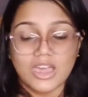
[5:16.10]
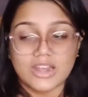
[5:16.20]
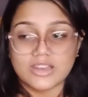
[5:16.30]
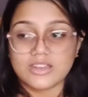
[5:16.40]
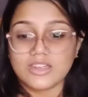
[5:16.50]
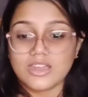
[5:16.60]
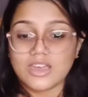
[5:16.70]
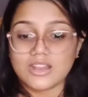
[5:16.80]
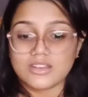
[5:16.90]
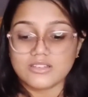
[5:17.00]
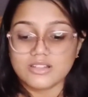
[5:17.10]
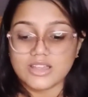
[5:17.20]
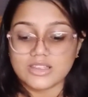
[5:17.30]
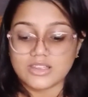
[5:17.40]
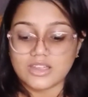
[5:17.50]
And I and I know
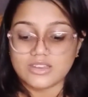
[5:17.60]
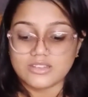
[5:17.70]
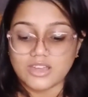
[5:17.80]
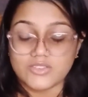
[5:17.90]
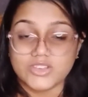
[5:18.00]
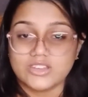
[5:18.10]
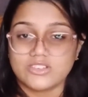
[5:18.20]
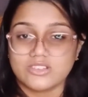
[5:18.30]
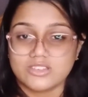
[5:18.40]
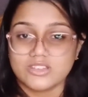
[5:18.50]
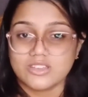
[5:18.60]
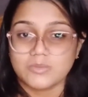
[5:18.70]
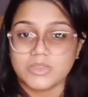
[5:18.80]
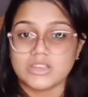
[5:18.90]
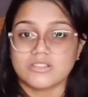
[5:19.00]
like I need to have interest in
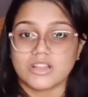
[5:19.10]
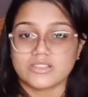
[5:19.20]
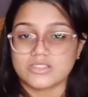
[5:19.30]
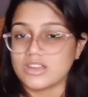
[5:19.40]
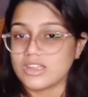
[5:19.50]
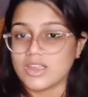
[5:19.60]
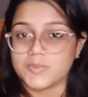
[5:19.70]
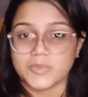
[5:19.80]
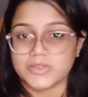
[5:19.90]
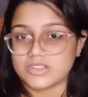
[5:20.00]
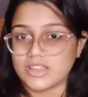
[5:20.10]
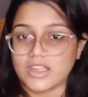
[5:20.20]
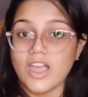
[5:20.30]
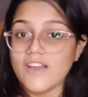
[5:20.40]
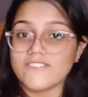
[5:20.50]
something to like study and people say
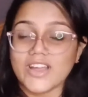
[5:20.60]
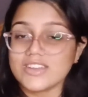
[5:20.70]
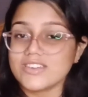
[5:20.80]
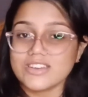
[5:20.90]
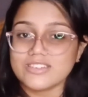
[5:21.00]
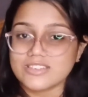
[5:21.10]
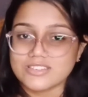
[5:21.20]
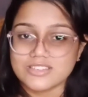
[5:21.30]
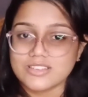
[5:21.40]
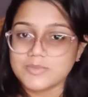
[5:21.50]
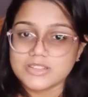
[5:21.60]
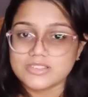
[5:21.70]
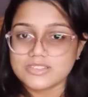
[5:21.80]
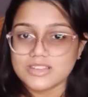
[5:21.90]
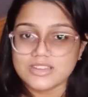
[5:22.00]
like find your interest in the subject
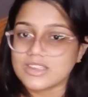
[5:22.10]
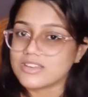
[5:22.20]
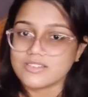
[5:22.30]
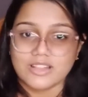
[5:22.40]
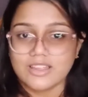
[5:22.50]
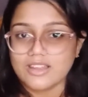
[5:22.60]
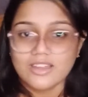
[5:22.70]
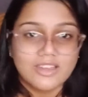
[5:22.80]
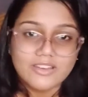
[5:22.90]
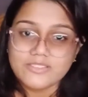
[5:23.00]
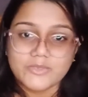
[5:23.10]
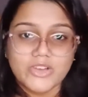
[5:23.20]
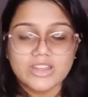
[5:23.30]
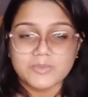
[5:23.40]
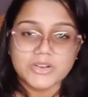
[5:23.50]
you're studying and you're like
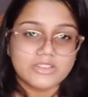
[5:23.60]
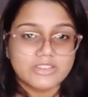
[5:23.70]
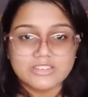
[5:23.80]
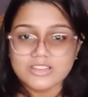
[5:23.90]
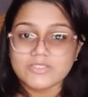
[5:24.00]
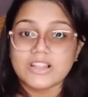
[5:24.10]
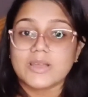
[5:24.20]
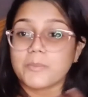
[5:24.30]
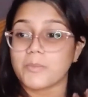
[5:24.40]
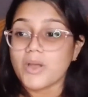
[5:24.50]
find your motivation as well like